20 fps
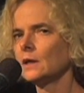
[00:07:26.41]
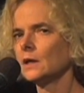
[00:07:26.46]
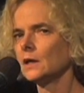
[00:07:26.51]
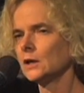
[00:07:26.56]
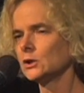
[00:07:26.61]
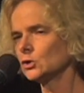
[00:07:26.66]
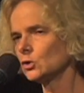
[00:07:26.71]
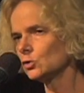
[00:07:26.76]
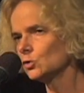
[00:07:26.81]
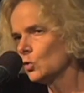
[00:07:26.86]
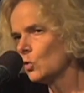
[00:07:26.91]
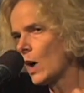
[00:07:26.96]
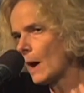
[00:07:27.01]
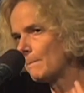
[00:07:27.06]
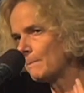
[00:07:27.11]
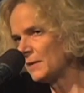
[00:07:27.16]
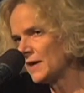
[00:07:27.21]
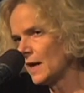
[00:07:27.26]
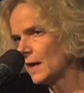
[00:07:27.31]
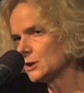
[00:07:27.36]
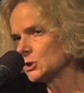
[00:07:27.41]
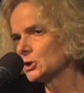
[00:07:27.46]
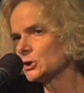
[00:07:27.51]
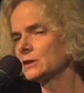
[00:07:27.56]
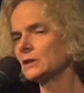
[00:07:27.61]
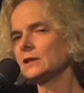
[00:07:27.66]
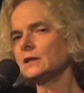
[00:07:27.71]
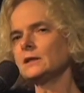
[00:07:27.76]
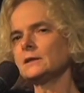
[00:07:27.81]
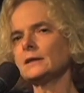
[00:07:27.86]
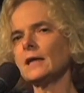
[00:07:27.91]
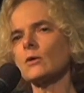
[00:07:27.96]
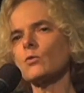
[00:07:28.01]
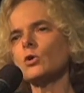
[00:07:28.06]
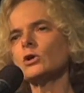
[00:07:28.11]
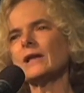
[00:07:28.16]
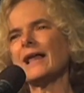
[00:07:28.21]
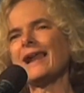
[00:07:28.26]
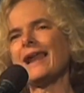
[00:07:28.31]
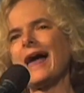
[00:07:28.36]
is to do a PhD that
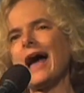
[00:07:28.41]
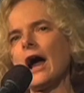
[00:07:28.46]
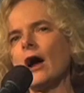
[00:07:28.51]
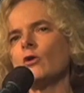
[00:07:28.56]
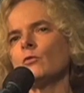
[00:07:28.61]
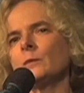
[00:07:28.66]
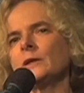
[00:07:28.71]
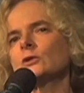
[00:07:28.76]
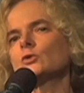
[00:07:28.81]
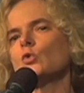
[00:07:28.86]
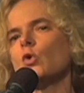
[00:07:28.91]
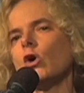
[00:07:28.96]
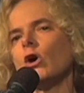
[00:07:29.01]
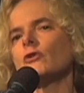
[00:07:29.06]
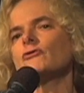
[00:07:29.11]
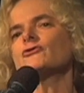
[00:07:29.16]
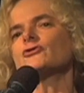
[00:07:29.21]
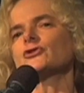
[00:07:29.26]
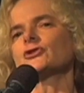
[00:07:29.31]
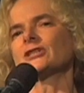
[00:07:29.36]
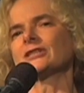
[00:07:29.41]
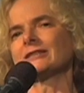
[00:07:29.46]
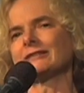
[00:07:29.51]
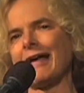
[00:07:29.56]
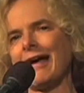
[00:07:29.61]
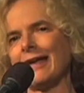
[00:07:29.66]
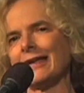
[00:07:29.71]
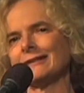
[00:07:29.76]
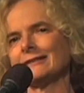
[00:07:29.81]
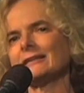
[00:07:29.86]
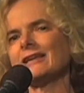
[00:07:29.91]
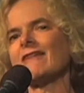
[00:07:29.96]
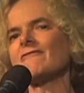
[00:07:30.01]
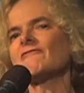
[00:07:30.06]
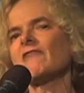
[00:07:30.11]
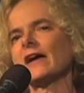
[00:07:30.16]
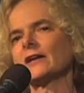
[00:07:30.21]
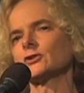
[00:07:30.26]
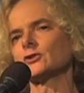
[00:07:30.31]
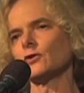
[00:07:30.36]
will allow me to understand the
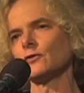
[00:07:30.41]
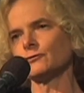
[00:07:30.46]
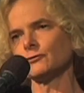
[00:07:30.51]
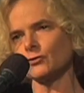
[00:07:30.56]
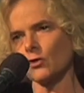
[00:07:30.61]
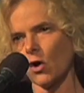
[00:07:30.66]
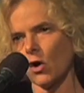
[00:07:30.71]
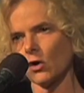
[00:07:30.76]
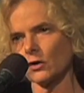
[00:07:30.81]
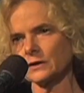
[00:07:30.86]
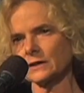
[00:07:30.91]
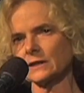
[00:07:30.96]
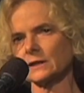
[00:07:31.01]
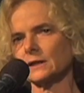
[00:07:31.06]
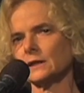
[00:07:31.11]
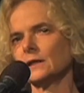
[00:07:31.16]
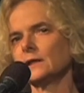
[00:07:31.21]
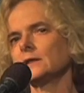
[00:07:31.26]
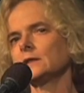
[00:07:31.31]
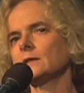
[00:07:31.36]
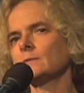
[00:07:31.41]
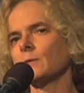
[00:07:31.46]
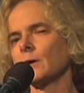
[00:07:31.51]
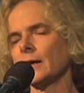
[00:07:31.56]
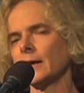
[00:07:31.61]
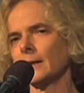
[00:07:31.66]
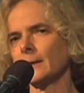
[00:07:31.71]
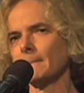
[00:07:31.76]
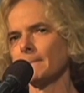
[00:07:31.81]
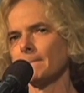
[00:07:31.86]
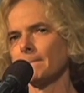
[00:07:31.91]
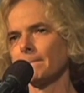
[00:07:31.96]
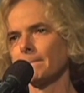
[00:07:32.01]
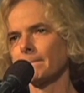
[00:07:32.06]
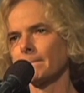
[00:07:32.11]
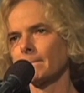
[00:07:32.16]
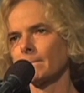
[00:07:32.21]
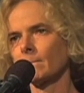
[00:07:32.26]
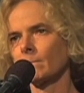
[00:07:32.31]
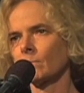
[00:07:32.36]
effects of drugs in the brain.
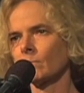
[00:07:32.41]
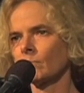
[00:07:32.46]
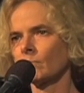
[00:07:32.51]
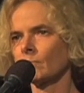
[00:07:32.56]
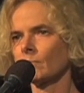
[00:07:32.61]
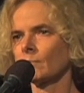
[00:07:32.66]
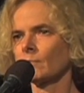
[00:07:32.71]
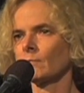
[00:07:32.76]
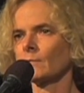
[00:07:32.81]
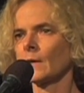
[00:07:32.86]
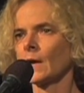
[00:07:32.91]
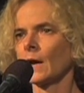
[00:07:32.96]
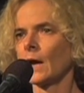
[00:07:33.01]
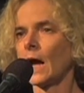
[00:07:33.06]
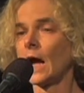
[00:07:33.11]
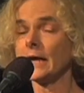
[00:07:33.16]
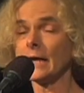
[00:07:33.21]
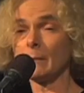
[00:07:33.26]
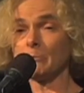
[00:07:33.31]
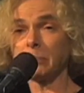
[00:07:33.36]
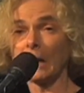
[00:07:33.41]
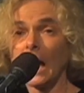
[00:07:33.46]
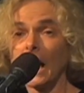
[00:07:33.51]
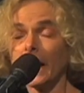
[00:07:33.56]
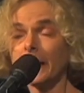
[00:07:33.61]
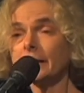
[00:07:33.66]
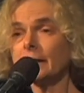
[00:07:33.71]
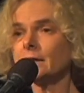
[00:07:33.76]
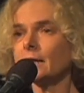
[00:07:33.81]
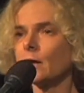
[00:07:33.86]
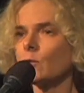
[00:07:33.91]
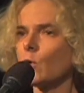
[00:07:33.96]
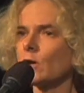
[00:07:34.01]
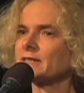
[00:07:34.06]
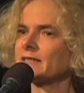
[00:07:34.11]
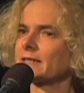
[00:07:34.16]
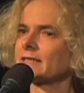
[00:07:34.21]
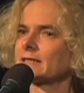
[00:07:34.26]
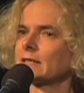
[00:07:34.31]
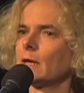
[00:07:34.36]
I applied and I
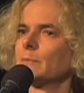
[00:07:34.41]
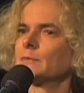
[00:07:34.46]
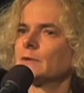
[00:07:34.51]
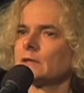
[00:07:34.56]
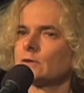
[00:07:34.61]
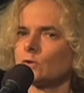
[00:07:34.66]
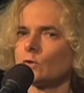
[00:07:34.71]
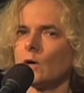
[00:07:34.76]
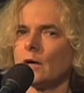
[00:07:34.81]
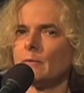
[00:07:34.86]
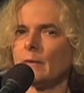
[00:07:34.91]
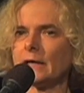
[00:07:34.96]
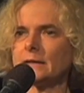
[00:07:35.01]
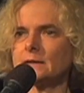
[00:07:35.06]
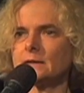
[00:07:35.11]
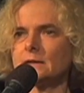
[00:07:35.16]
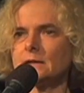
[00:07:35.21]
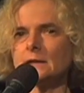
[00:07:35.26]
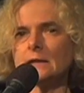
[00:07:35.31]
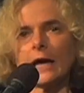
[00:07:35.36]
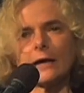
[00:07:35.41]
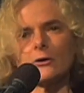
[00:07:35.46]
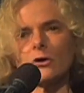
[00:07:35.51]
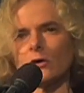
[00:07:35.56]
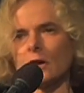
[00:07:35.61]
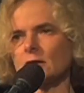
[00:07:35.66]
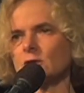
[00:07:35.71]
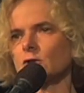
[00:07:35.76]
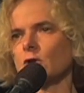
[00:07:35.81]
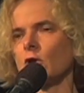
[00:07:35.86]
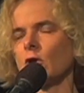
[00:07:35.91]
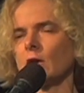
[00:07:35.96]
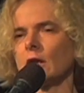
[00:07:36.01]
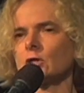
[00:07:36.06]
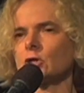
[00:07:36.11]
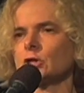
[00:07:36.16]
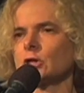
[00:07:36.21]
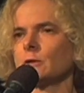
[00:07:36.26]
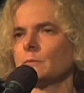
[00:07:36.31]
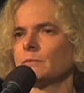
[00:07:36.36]
was accepted to M I T. I got a
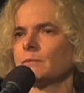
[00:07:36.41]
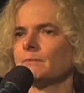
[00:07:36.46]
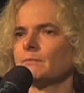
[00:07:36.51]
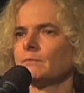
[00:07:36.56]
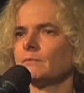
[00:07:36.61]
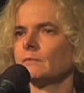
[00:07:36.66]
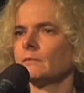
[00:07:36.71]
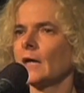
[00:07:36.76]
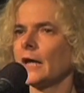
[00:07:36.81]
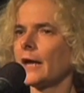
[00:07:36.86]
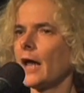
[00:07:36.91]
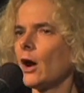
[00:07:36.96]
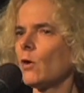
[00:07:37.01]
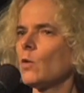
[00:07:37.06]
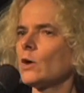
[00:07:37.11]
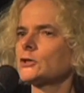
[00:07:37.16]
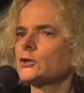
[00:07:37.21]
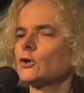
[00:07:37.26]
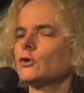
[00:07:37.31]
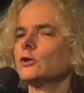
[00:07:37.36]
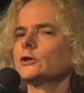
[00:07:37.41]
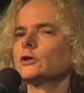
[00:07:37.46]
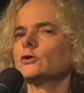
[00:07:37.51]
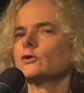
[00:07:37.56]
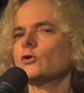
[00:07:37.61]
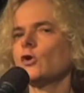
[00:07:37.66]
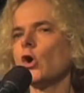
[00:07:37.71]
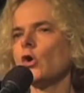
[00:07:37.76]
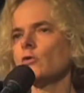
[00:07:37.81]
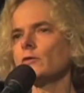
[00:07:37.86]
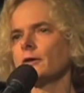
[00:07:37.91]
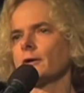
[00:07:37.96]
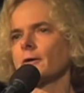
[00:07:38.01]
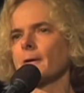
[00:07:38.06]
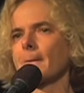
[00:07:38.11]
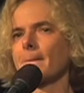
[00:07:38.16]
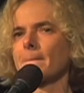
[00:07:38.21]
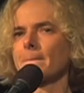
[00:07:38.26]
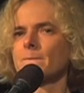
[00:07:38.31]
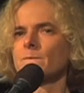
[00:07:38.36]
scholarship and I was going to go
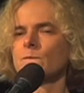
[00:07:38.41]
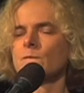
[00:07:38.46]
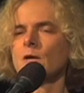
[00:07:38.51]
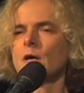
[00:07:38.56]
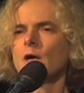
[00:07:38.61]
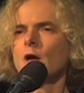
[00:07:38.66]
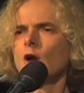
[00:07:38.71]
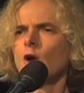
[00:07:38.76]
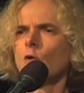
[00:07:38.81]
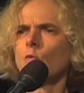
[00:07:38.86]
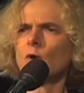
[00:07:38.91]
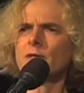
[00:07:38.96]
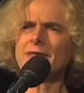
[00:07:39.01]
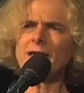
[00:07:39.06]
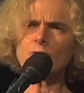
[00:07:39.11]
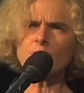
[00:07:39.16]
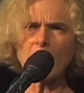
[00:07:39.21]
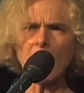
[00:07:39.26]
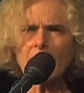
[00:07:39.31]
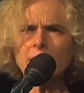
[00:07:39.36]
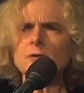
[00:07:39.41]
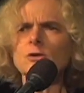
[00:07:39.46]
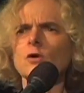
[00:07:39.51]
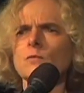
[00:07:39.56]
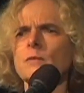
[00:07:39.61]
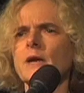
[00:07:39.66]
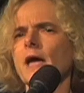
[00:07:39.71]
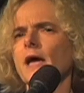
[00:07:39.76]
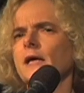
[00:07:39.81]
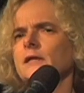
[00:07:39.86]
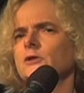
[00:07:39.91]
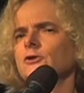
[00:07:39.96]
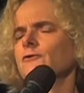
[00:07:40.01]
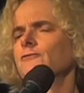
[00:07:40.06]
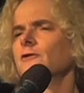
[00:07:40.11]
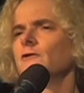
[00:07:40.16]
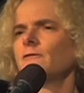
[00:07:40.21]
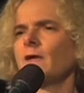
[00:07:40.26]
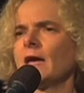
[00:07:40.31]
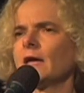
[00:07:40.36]
there when the randomness
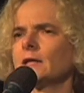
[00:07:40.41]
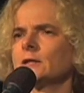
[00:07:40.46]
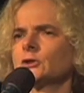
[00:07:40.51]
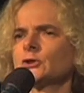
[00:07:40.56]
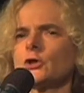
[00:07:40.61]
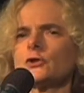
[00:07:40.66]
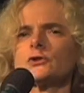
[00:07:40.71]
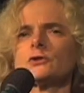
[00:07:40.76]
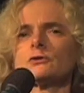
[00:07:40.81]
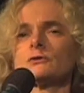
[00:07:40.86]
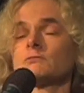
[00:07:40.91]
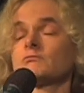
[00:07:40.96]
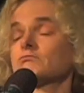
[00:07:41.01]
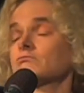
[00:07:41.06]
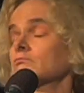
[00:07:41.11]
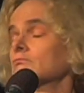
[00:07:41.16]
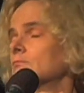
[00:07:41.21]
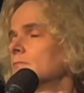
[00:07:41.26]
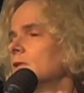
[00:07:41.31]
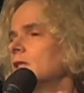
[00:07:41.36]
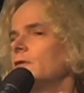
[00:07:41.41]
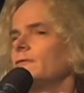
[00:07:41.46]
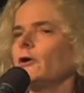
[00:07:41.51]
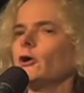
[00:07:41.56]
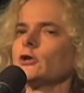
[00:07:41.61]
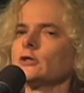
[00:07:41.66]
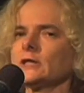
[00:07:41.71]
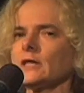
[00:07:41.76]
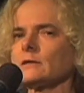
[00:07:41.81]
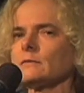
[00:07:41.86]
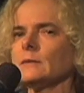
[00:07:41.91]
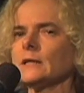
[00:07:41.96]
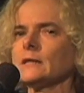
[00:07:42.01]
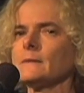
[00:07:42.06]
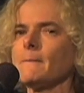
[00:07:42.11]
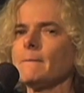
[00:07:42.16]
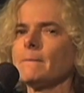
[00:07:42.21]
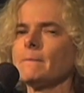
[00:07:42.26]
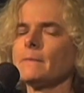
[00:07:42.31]
of events just diverted me.